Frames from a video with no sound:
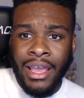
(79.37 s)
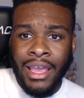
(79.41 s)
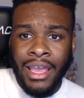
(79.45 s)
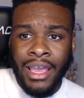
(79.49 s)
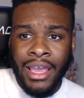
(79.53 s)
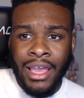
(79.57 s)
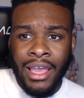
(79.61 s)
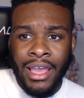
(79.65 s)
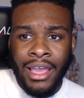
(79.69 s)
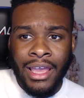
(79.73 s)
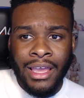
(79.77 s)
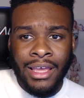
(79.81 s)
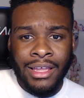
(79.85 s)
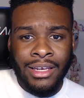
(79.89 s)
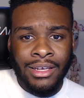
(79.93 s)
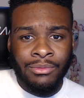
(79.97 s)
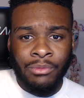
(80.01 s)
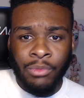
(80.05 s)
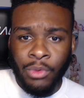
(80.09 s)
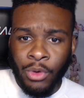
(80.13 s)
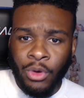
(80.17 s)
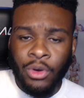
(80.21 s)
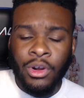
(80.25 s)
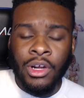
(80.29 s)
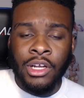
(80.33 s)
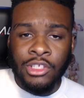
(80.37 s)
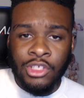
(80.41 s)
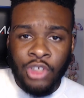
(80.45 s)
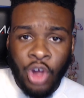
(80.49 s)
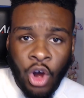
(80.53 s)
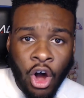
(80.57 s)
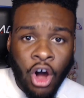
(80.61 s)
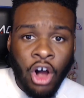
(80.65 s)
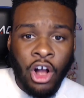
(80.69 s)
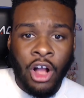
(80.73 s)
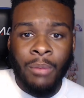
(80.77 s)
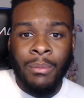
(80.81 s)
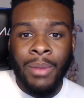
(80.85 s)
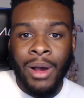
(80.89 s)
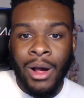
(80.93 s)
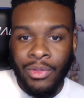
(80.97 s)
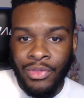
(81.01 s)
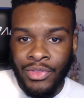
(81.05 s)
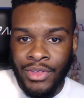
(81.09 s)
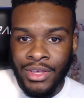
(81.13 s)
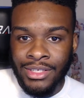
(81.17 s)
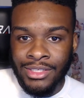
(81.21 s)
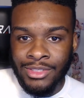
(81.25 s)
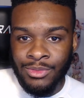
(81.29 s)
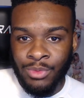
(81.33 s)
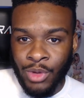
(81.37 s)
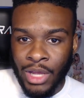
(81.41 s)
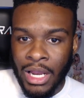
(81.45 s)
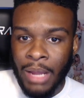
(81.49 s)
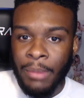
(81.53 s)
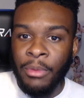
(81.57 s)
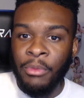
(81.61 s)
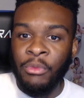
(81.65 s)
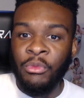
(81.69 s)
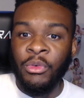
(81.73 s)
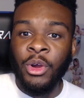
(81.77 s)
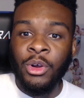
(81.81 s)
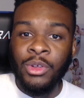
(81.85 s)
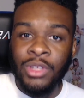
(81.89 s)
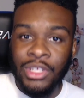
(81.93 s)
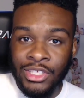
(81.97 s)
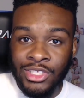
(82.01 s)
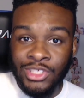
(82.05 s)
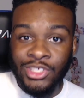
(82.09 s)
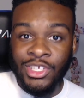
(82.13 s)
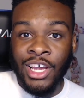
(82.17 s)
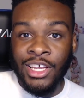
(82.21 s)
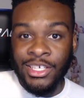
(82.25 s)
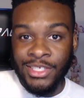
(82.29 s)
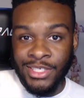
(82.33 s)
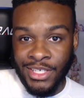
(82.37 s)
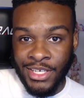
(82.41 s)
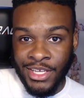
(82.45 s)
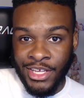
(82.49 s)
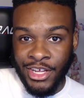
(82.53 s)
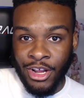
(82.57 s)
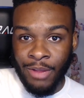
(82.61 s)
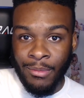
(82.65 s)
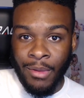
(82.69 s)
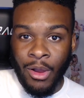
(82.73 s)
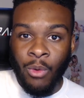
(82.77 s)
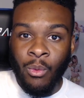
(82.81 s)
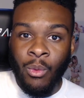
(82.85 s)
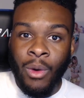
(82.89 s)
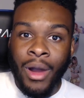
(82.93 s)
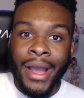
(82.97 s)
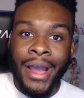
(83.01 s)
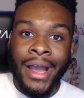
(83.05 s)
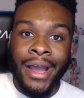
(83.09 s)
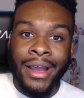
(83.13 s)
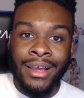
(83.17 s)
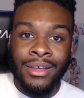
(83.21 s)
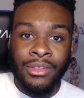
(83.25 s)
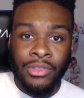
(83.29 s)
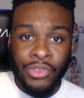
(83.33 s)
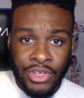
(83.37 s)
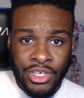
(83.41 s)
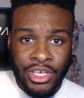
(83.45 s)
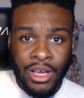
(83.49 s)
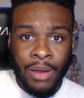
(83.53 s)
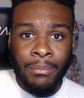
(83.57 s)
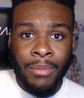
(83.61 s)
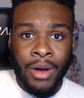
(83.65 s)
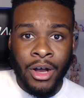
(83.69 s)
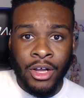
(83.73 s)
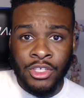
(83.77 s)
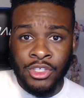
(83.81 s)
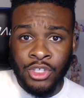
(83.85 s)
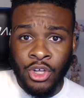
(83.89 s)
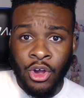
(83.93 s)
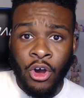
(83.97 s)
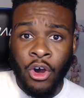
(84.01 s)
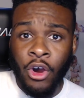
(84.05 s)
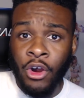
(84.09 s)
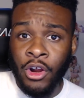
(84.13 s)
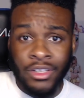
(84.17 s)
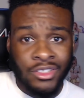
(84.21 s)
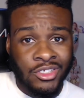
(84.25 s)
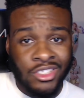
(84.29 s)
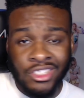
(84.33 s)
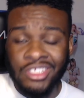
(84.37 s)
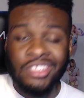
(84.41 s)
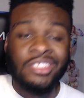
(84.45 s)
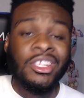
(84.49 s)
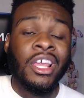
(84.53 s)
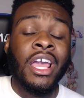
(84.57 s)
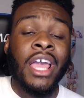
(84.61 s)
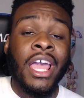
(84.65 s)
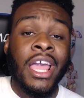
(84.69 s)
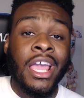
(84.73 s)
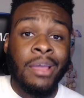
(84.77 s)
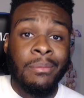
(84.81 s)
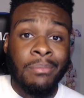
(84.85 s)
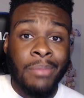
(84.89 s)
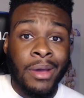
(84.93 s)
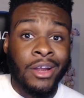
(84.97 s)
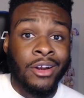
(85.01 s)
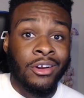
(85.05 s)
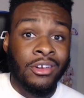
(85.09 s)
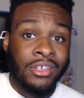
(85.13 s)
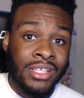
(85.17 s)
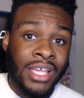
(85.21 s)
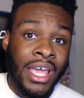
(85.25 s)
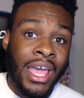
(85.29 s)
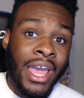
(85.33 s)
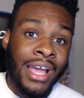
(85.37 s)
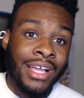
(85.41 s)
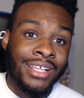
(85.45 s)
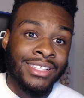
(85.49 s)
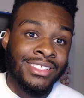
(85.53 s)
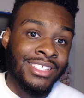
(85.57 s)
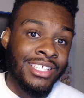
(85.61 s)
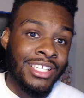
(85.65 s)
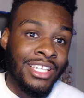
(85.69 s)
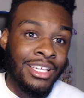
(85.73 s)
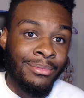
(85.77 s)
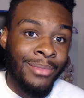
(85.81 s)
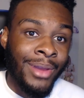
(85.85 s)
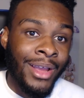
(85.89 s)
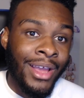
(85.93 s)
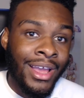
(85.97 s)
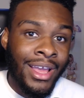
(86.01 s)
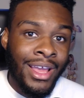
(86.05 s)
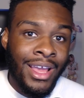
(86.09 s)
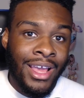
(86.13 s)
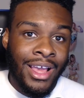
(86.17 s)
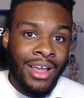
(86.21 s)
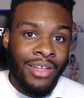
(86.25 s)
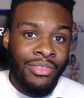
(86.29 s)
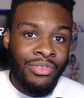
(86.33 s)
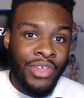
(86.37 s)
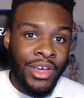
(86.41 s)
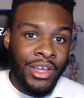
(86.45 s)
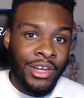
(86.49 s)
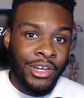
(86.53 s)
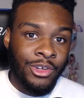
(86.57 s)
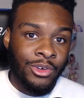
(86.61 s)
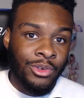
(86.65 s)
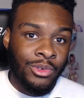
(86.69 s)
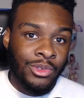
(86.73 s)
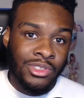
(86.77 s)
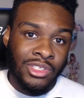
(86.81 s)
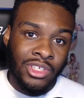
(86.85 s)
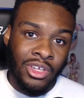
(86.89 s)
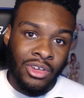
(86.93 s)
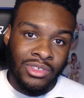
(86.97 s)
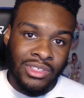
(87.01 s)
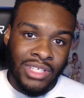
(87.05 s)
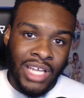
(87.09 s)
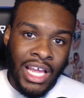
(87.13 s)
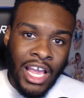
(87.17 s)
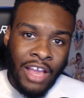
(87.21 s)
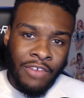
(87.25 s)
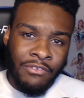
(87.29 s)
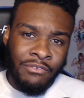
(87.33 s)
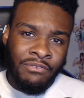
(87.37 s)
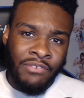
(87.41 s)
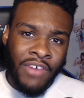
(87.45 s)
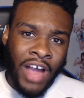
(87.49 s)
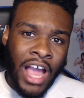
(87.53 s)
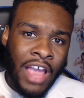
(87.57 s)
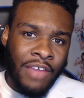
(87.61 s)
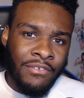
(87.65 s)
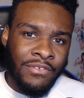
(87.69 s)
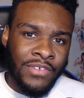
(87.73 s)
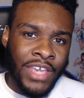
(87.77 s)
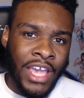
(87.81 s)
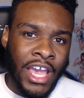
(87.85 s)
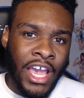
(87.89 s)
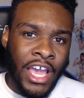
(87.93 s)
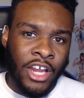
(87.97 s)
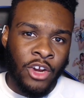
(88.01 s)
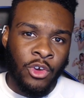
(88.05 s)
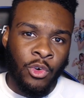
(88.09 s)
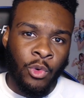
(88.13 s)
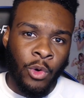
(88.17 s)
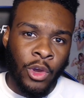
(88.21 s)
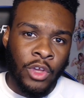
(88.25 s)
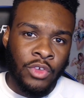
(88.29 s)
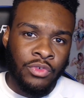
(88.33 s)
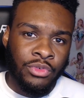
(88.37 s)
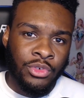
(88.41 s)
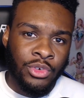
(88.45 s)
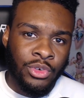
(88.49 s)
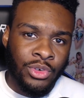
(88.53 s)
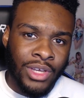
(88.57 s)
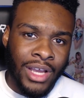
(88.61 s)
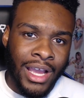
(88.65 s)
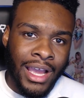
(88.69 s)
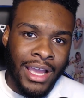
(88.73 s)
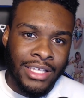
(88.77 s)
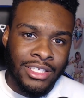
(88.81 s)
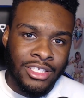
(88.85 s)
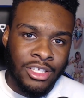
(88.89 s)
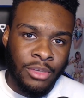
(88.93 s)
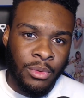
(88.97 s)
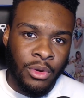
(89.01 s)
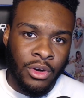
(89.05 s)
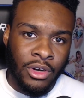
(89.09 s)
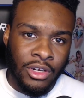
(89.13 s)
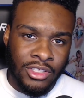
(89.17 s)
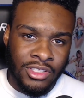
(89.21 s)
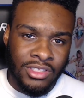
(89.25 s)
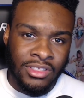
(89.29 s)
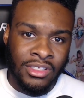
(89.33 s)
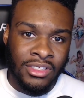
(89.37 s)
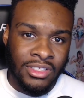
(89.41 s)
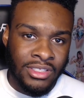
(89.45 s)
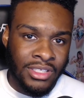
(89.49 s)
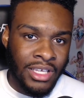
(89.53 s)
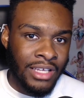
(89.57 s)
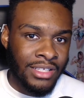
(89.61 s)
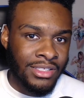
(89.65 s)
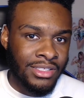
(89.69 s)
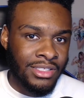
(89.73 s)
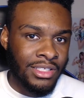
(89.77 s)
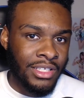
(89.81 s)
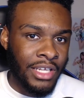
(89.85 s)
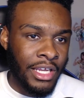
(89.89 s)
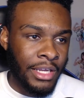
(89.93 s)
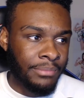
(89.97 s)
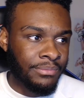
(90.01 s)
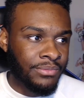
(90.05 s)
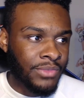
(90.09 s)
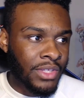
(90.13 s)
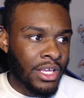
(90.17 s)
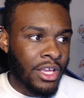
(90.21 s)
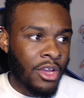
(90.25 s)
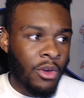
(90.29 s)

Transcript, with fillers: And we're going to talk about this. We're going to have a real discussion here about why the Young Bucks are just a better tag team than Usos. And I have 5 categories for you guys here we're going to discuss today.